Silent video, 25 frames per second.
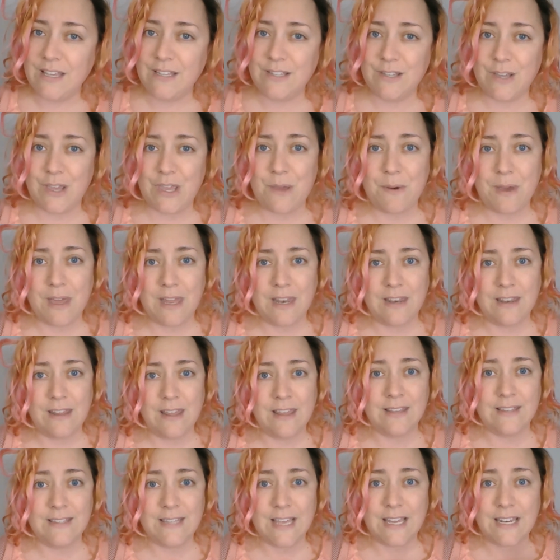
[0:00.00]
So you can
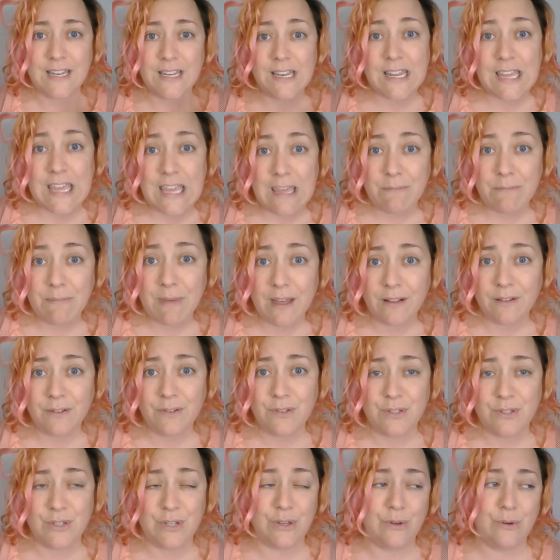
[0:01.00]
send an email
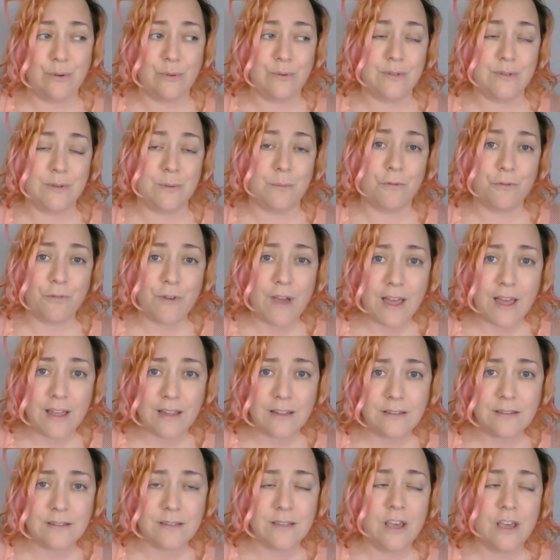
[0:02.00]
to some
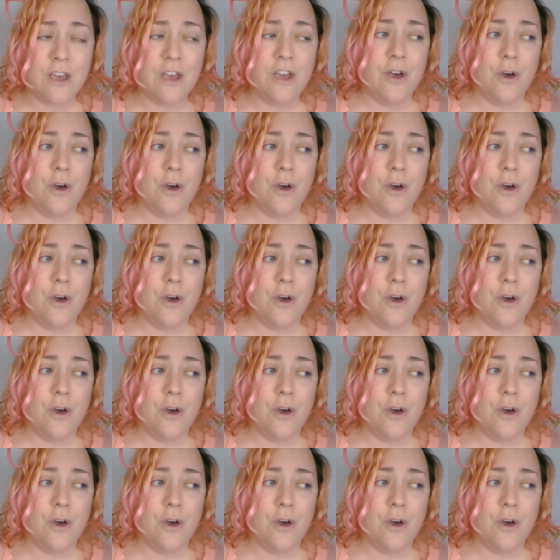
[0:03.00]
friends